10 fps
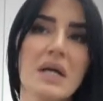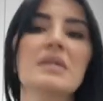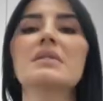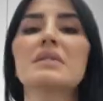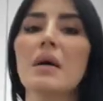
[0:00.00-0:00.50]

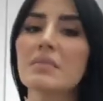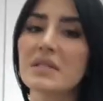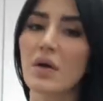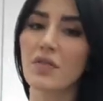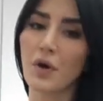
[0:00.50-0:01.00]
stem
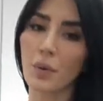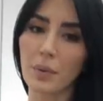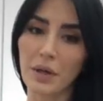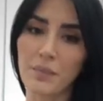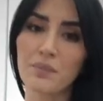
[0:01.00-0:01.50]
cell
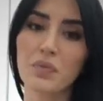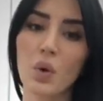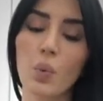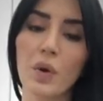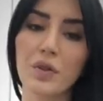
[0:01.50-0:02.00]
therapy
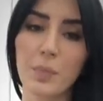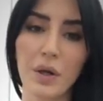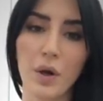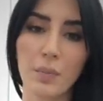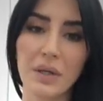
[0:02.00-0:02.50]
with
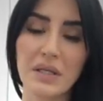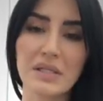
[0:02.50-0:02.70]
PRP.